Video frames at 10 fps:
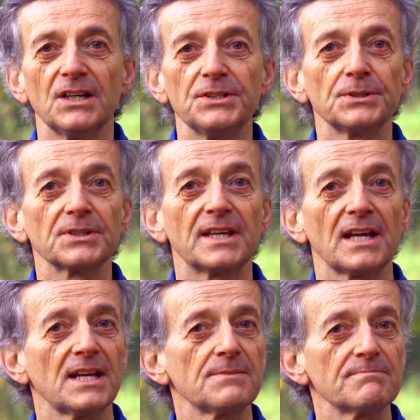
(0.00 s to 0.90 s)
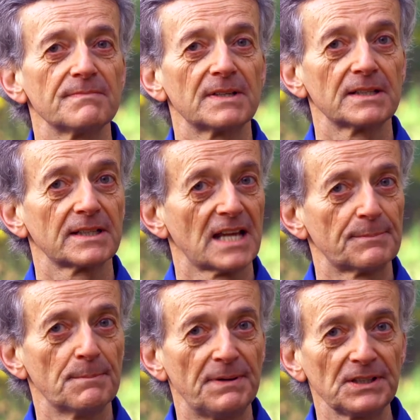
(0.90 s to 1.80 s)
you'll gain
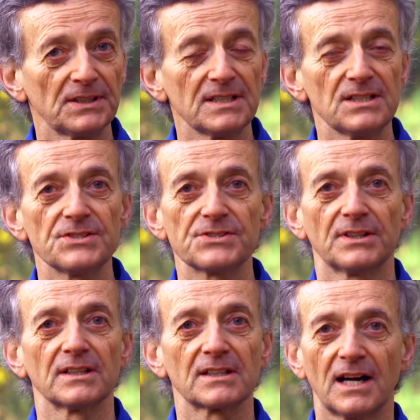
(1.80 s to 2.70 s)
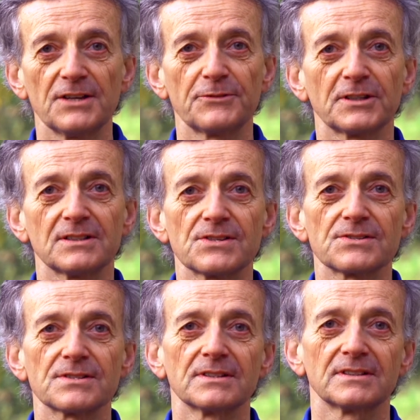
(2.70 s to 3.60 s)
capabilities and
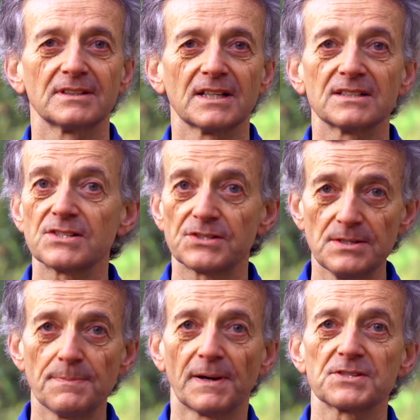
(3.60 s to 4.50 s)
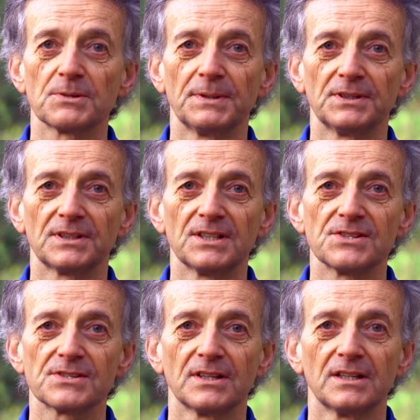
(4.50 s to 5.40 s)
confidence and see
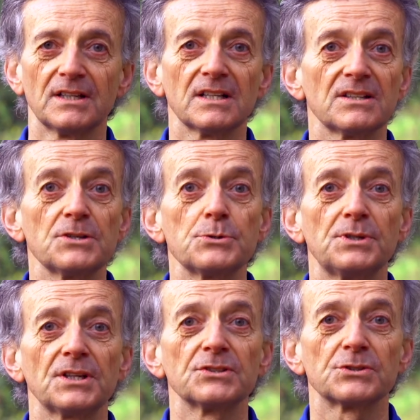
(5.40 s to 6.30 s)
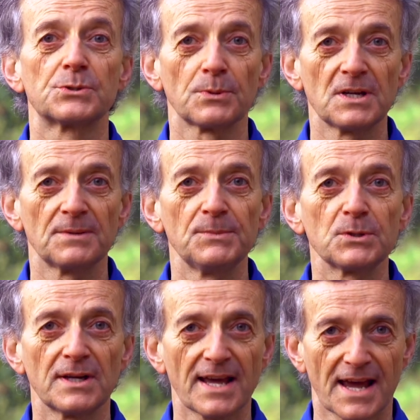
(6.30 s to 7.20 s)
possibilities that you didn't dream you
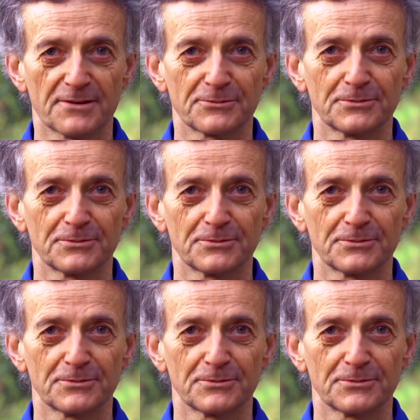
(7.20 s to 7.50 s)
could have.